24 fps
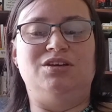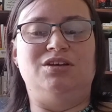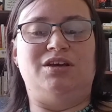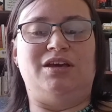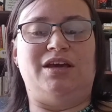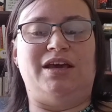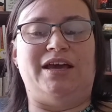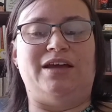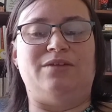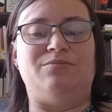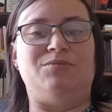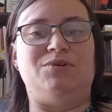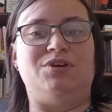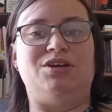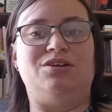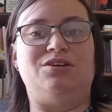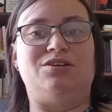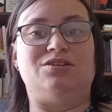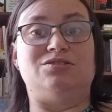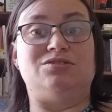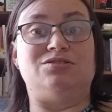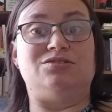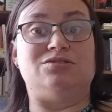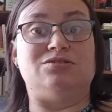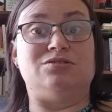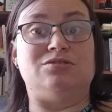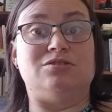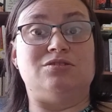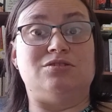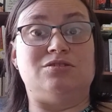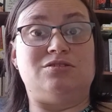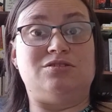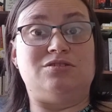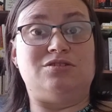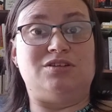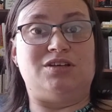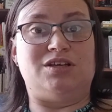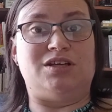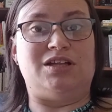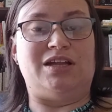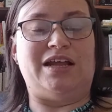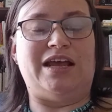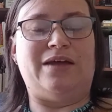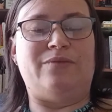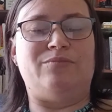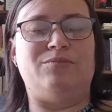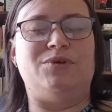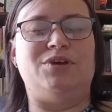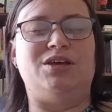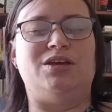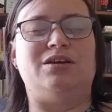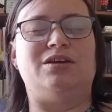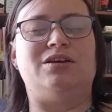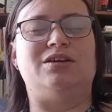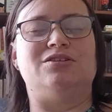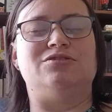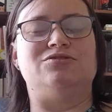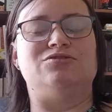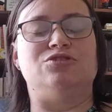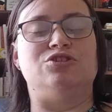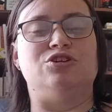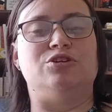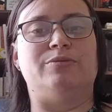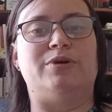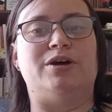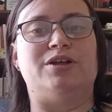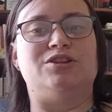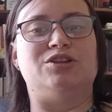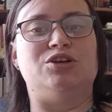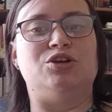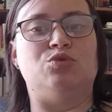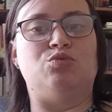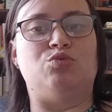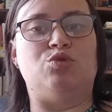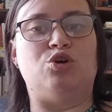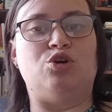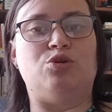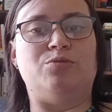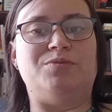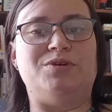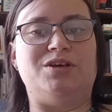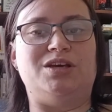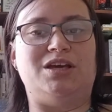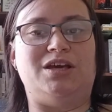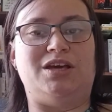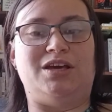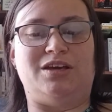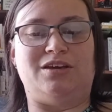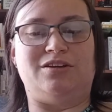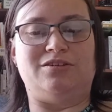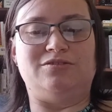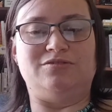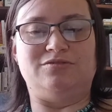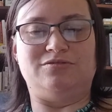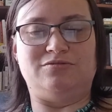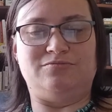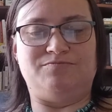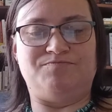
had me concerned and had me concerned about their well-being.